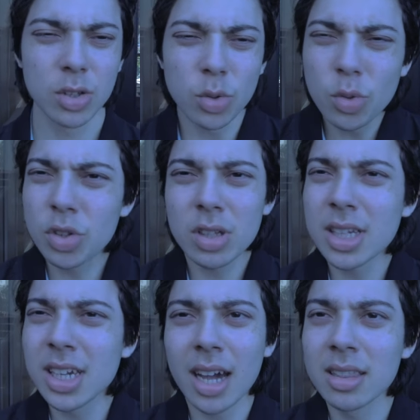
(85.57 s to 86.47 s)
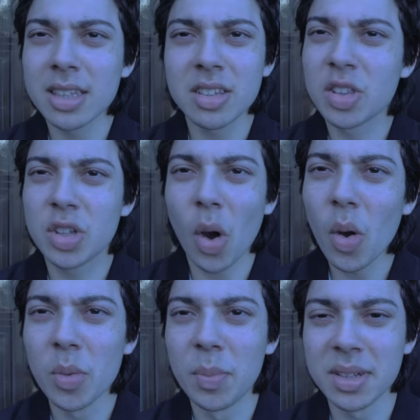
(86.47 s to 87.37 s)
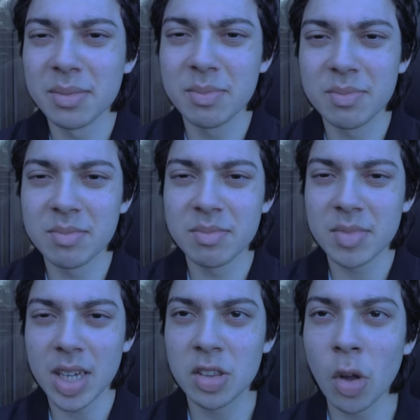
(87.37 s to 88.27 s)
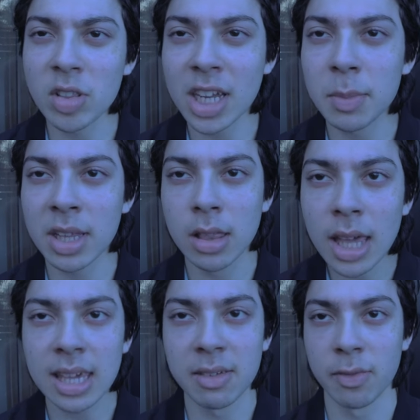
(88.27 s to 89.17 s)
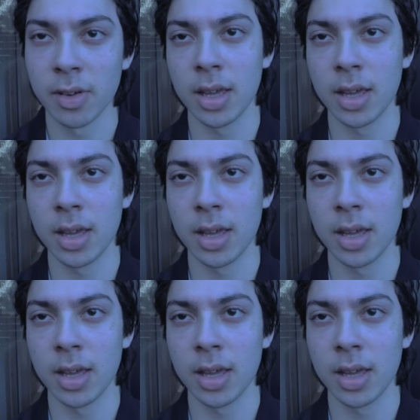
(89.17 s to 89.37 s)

Usually I'd let this go, but he's not letting me leave.